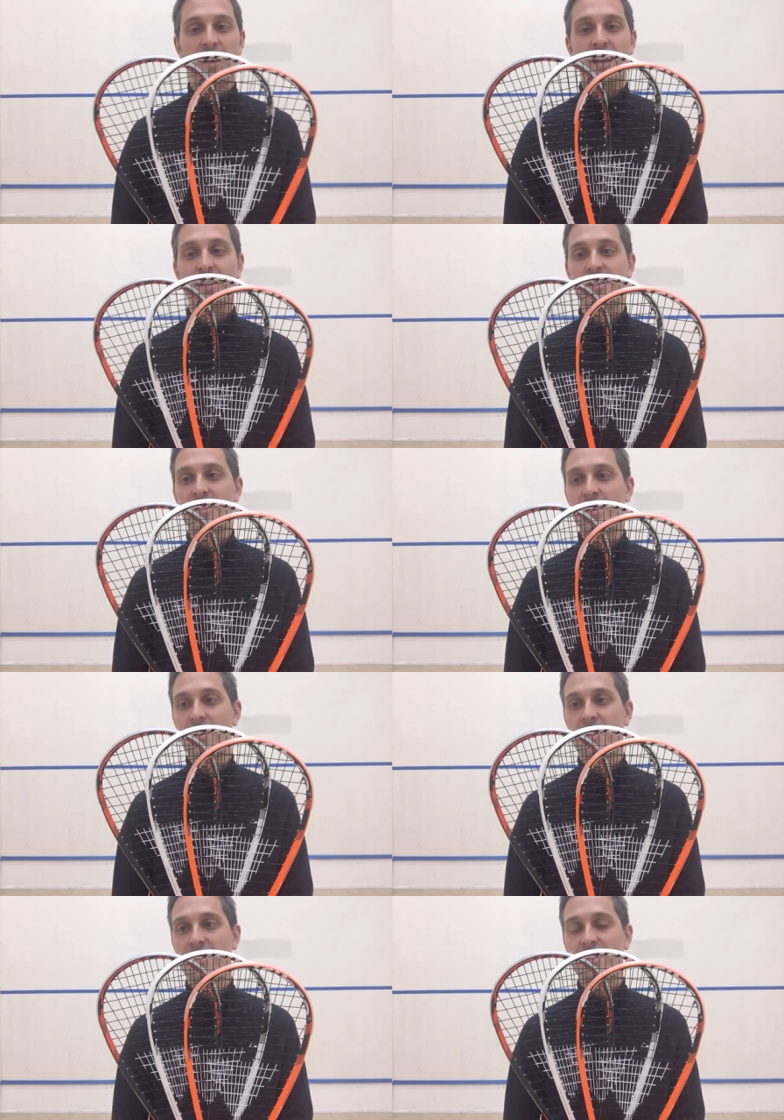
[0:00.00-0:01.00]
It's
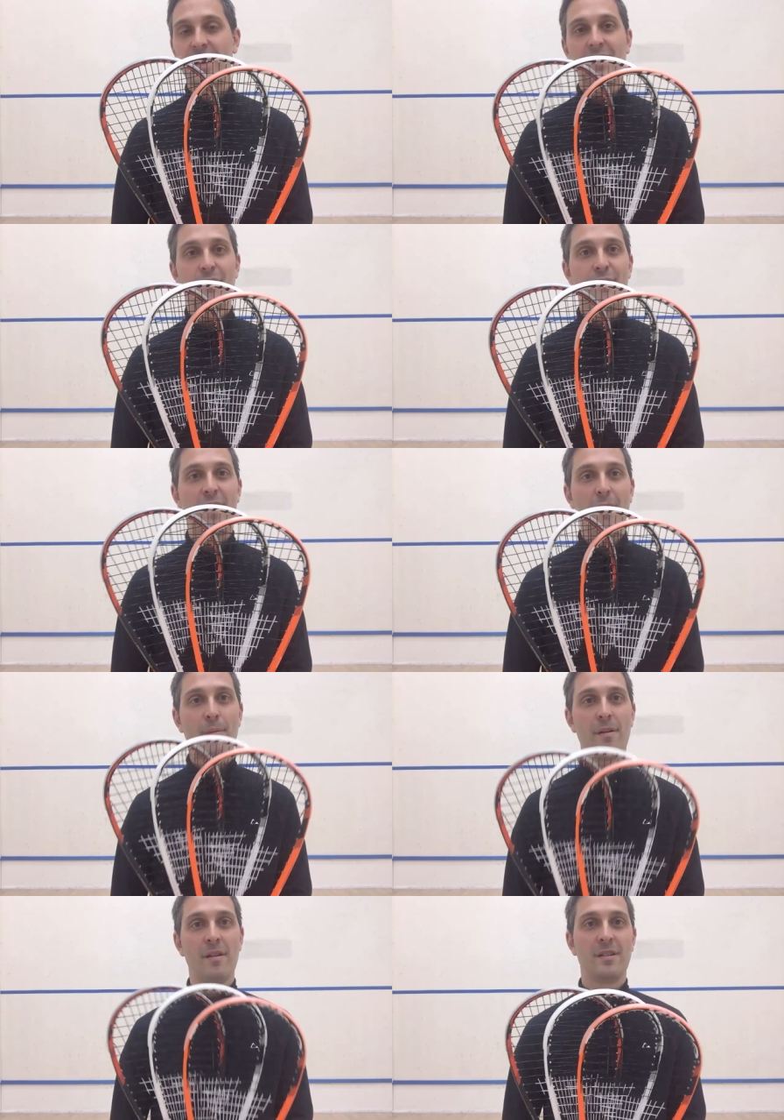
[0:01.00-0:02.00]
the
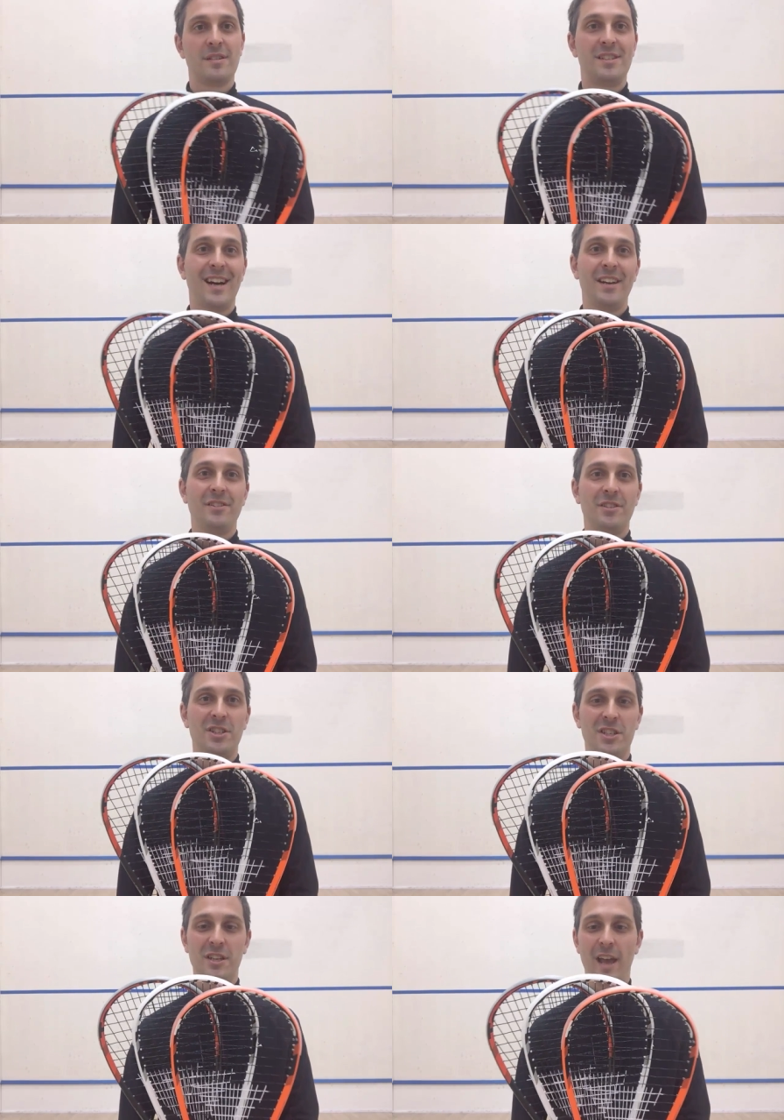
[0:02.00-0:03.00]
Tecnifibre
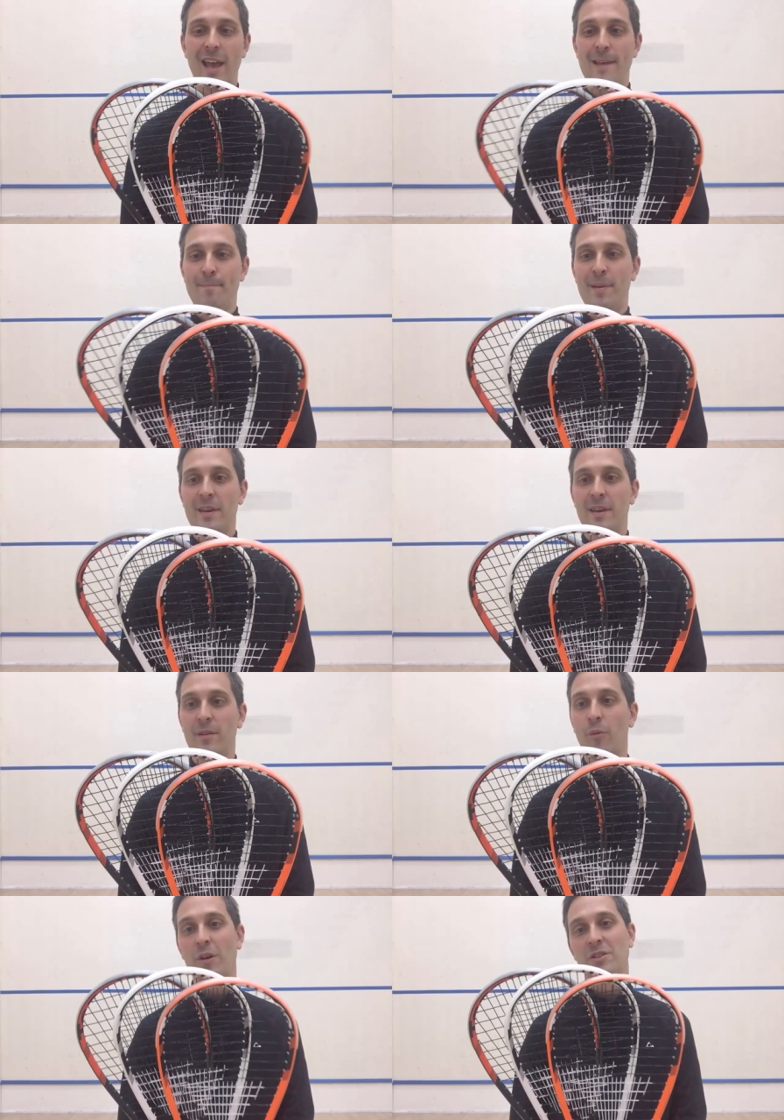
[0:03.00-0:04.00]
Dynergy AP
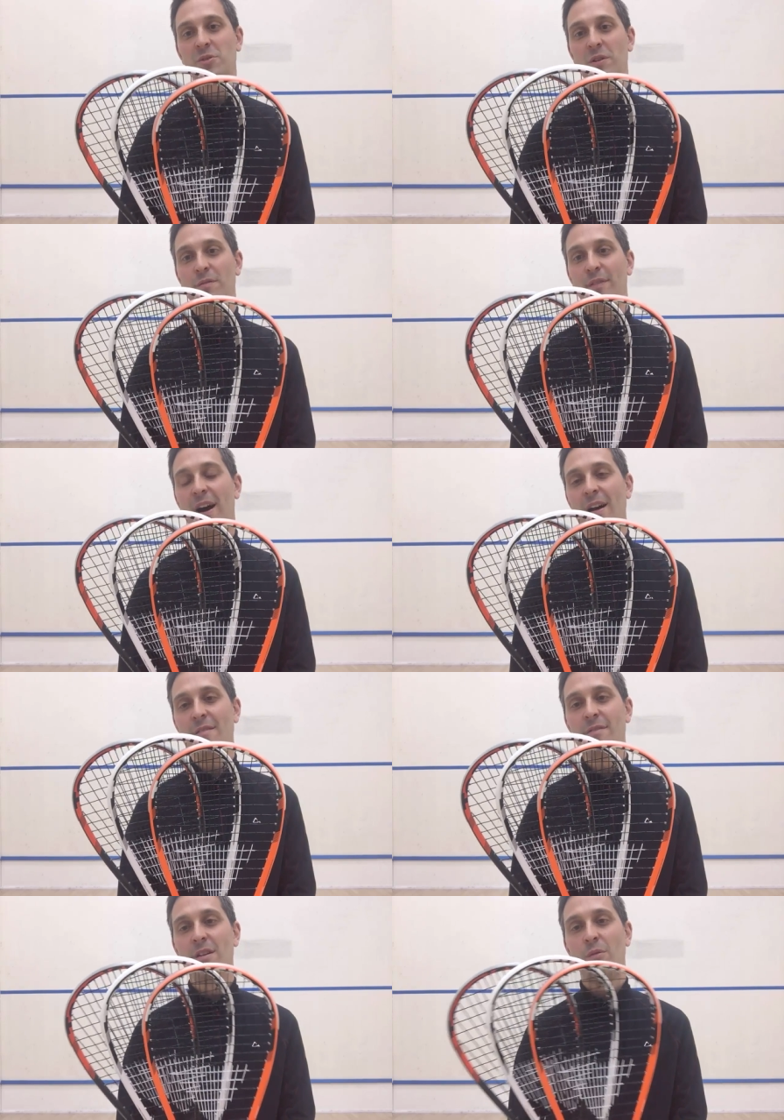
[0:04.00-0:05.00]

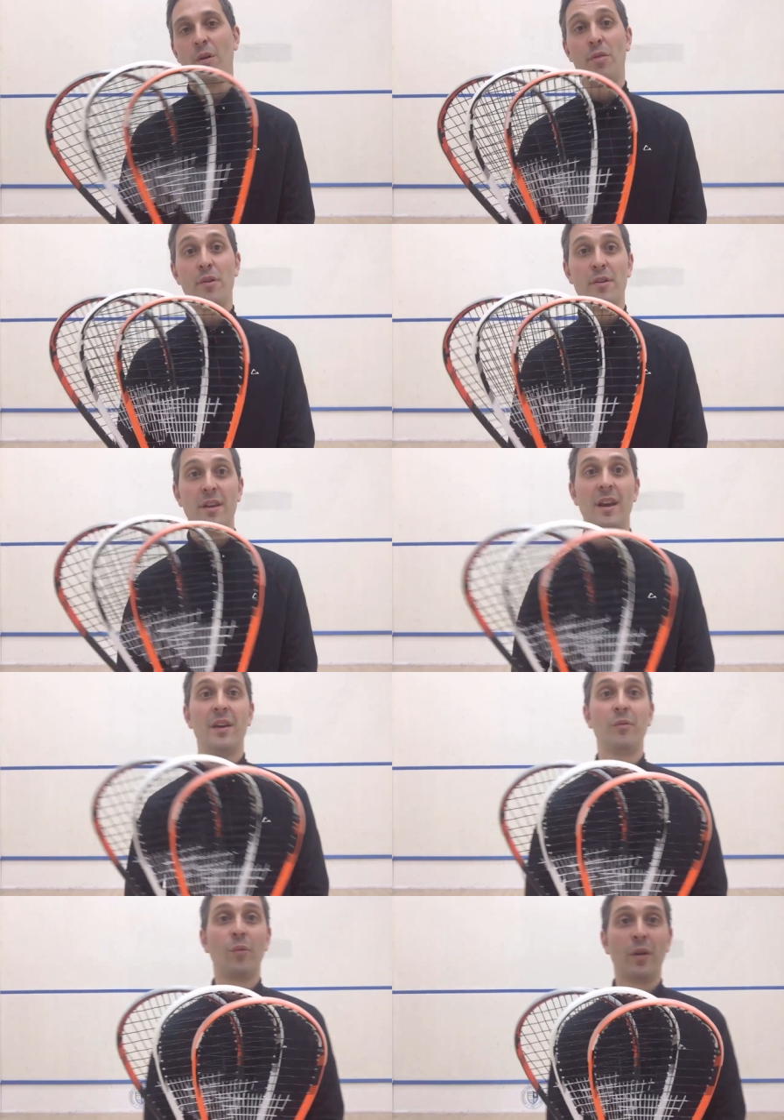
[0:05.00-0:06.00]
125, 130,
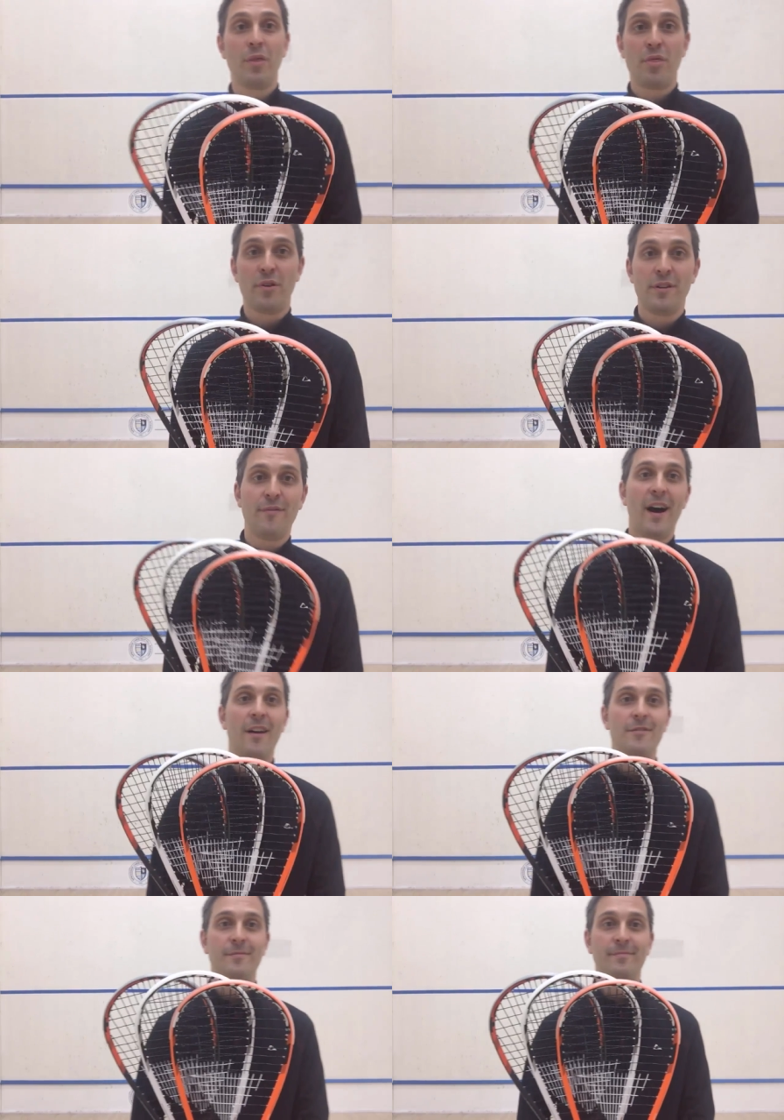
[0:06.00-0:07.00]
and
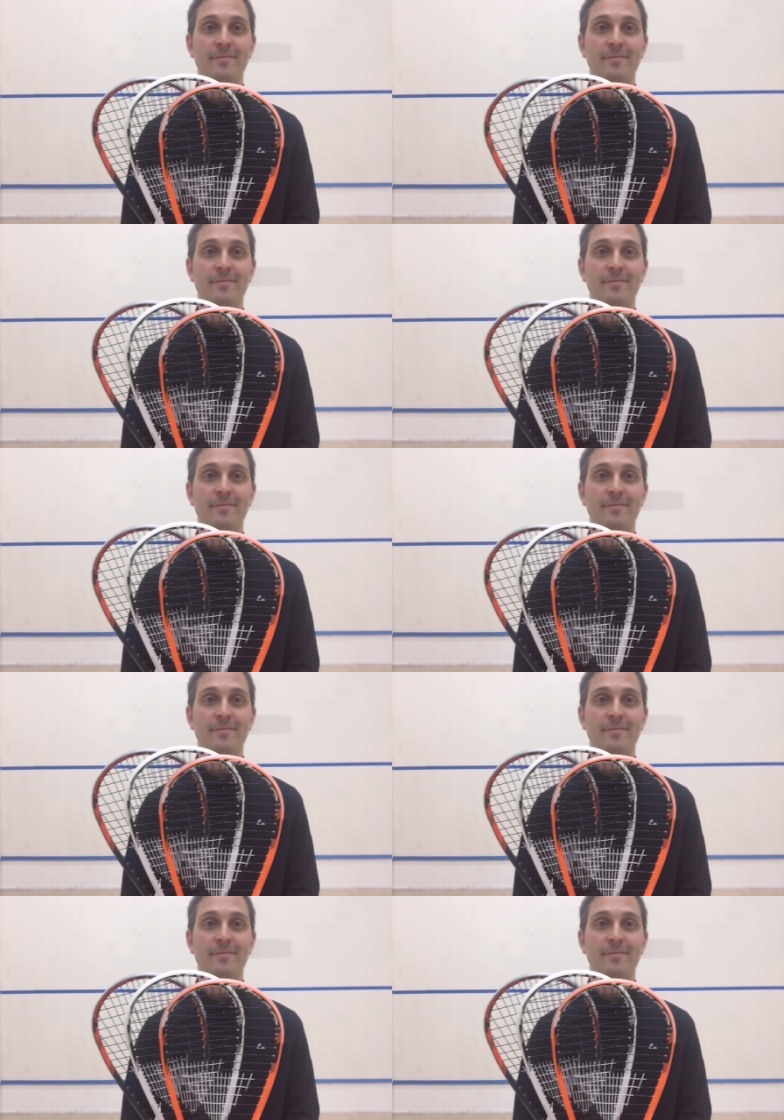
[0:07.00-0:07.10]
135.